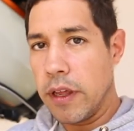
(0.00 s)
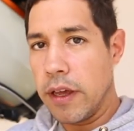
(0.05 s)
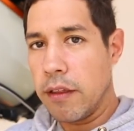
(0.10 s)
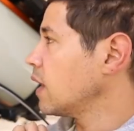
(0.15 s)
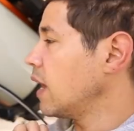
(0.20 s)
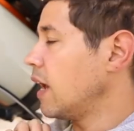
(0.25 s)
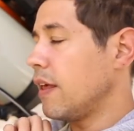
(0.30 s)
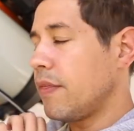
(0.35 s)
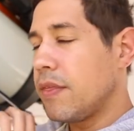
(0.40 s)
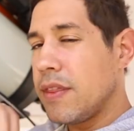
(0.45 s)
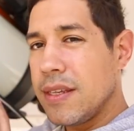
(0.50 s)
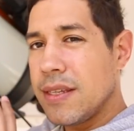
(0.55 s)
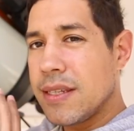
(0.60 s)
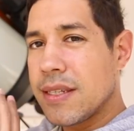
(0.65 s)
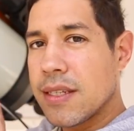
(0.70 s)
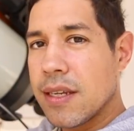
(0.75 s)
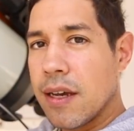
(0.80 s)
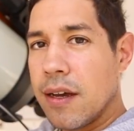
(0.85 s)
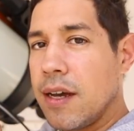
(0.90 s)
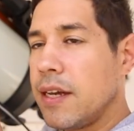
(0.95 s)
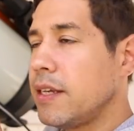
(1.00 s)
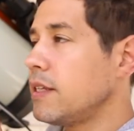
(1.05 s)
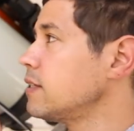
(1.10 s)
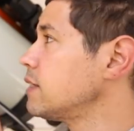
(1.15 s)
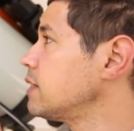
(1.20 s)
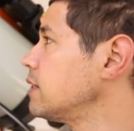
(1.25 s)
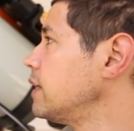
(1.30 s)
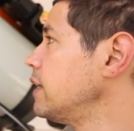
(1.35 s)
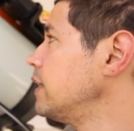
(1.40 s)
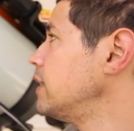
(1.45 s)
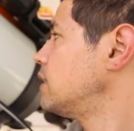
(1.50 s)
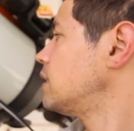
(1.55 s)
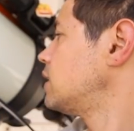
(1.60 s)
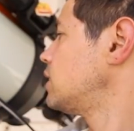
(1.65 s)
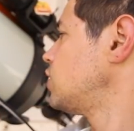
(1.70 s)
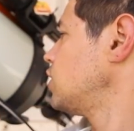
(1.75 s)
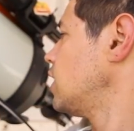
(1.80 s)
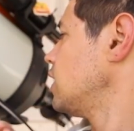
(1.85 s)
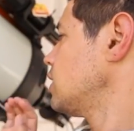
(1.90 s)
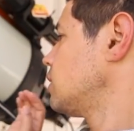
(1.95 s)
length. At this size, it's
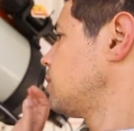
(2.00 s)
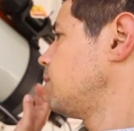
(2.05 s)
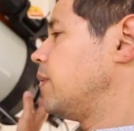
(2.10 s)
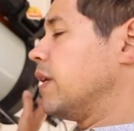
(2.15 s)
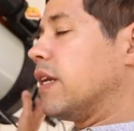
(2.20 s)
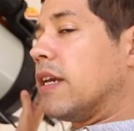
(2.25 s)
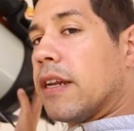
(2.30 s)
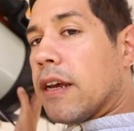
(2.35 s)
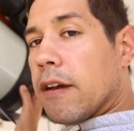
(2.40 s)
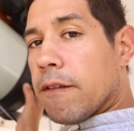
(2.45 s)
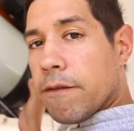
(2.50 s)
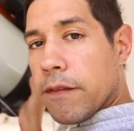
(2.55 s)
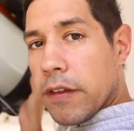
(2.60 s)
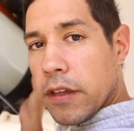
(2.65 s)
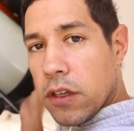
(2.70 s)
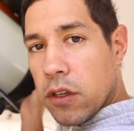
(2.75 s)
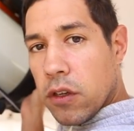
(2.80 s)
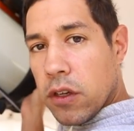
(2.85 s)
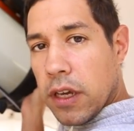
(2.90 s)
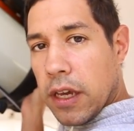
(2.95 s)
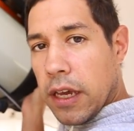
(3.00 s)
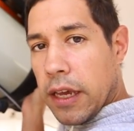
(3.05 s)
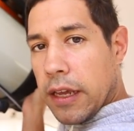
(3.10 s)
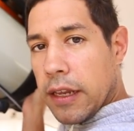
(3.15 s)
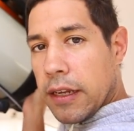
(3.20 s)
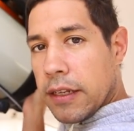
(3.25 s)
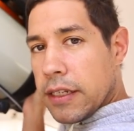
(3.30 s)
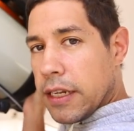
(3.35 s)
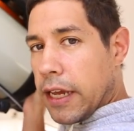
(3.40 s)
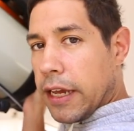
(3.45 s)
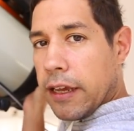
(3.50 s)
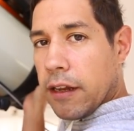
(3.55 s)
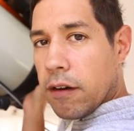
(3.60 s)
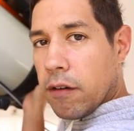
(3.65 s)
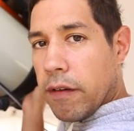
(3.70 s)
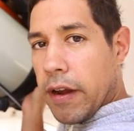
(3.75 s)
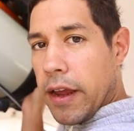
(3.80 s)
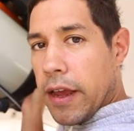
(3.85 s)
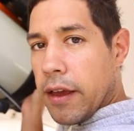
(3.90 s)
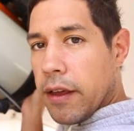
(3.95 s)
just big enough that you can take it
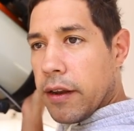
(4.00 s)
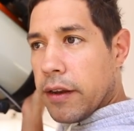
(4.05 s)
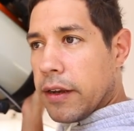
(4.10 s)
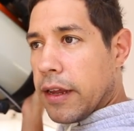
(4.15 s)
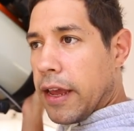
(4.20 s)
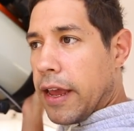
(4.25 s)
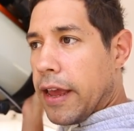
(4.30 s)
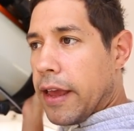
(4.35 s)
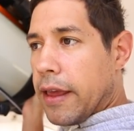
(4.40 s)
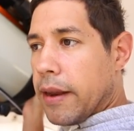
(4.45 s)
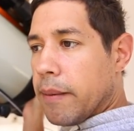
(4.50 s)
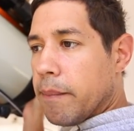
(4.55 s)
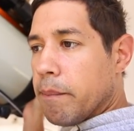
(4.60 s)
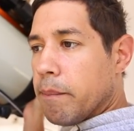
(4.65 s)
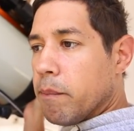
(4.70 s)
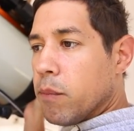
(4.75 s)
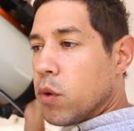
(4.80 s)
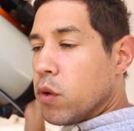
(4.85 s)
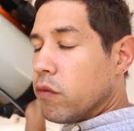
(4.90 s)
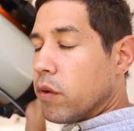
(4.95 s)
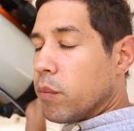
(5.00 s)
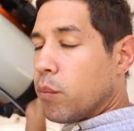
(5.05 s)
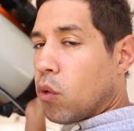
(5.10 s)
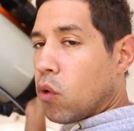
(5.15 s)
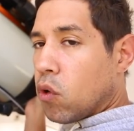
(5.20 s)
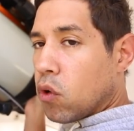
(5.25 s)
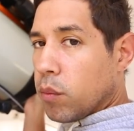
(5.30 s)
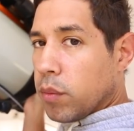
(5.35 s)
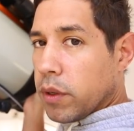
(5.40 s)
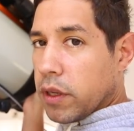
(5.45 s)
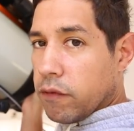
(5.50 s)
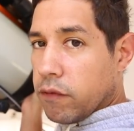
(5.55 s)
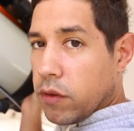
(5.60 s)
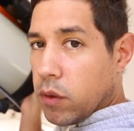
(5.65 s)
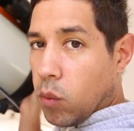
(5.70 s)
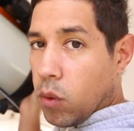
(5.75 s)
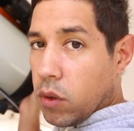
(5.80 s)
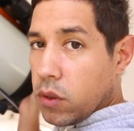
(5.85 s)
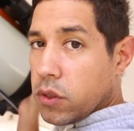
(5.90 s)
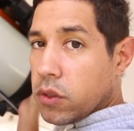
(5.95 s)
around and move it portably if
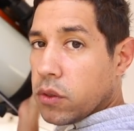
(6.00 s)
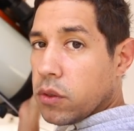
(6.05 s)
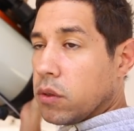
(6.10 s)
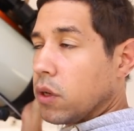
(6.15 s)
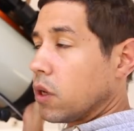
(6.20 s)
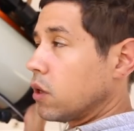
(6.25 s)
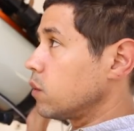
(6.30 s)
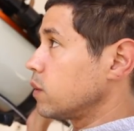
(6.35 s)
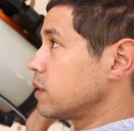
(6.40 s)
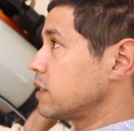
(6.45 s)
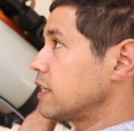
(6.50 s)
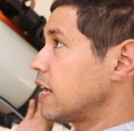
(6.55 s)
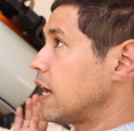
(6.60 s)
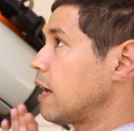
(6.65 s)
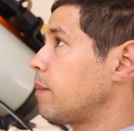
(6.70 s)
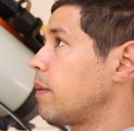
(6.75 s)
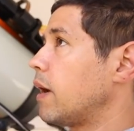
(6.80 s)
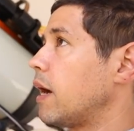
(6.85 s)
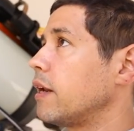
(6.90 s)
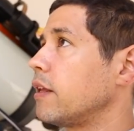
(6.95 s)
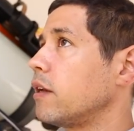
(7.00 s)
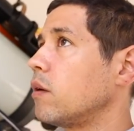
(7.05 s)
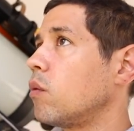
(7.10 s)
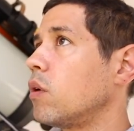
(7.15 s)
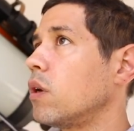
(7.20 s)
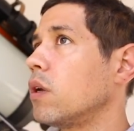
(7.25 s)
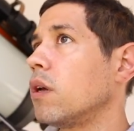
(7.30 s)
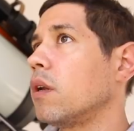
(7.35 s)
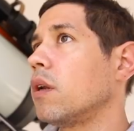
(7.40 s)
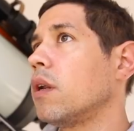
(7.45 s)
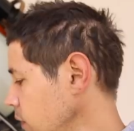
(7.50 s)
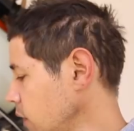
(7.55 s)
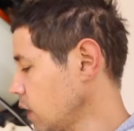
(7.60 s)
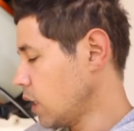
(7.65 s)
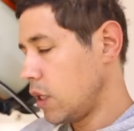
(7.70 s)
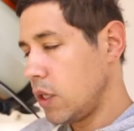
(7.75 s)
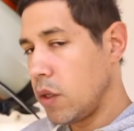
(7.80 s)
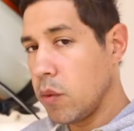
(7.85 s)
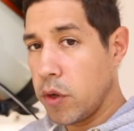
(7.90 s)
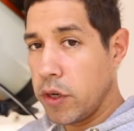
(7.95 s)
you want to, go to a star party or whatnot.
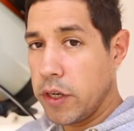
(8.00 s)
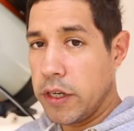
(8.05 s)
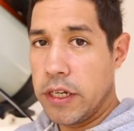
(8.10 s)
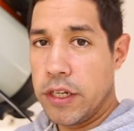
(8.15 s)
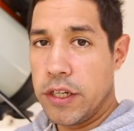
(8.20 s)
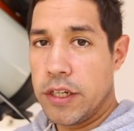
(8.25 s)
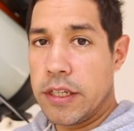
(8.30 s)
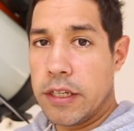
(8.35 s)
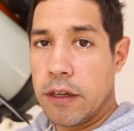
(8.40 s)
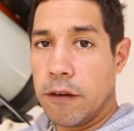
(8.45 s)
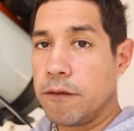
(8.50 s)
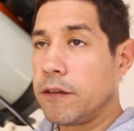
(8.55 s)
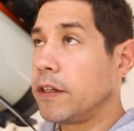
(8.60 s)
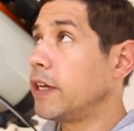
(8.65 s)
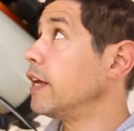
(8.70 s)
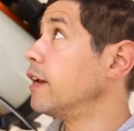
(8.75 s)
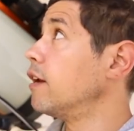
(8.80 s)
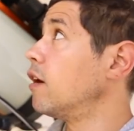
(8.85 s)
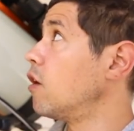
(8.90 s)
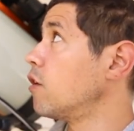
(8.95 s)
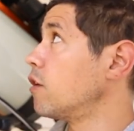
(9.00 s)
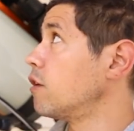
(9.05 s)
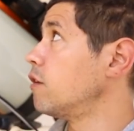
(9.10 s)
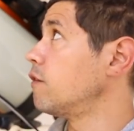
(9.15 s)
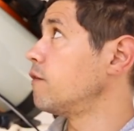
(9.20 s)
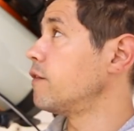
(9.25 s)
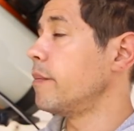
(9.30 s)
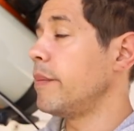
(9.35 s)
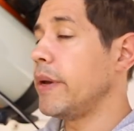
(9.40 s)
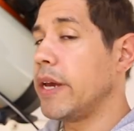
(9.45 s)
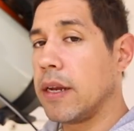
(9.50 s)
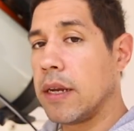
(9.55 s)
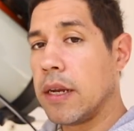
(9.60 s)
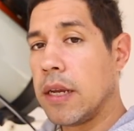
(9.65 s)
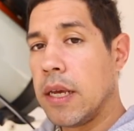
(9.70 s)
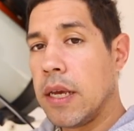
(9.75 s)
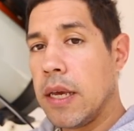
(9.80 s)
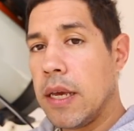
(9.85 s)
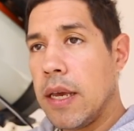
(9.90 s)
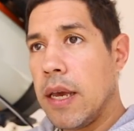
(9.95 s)
You only need yourself to get it on and off the mount.
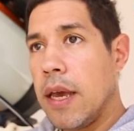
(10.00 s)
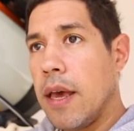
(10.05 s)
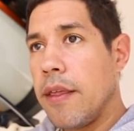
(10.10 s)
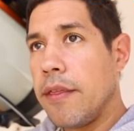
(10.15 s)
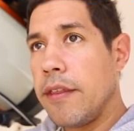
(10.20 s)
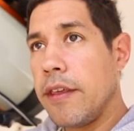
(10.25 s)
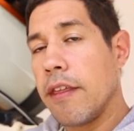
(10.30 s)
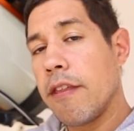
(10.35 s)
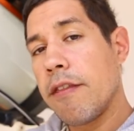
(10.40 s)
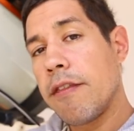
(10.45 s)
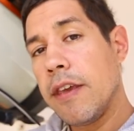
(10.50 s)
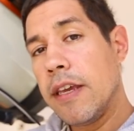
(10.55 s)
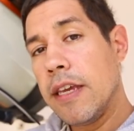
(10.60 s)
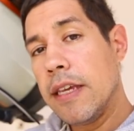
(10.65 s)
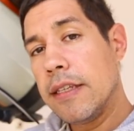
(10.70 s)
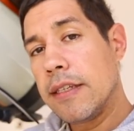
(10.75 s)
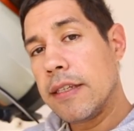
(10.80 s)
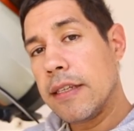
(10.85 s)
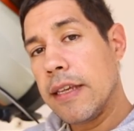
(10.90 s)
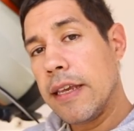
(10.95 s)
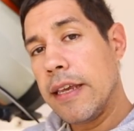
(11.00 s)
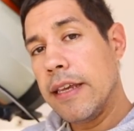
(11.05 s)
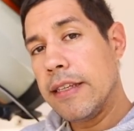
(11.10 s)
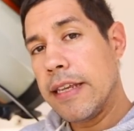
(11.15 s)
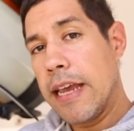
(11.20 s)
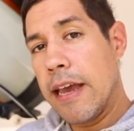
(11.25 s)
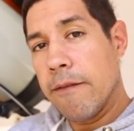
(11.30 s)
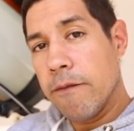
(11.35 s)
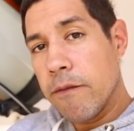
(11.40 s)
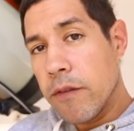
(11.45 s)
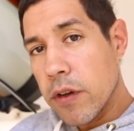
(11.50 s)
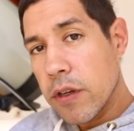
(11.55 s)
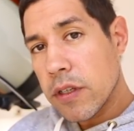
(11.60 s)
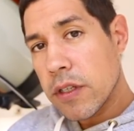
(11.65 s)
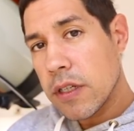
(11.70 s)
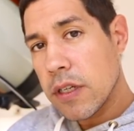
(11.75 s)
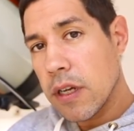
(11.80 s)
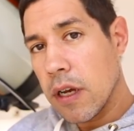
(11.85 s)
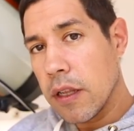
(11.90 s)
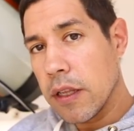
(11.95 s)
The other thing is how
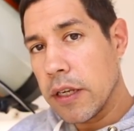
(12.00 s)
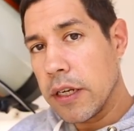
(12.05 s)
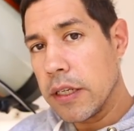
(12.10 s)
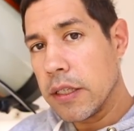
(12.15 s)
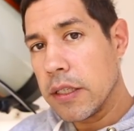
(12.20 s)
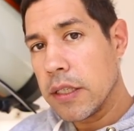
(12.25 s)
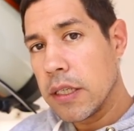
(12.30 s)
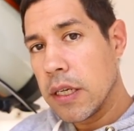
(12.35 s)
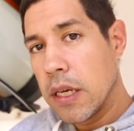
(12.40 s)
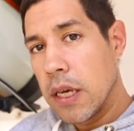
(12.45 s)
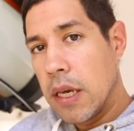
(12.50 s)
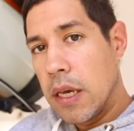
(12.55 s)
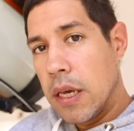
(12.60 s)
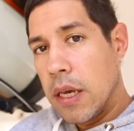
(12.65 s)
versatile it is.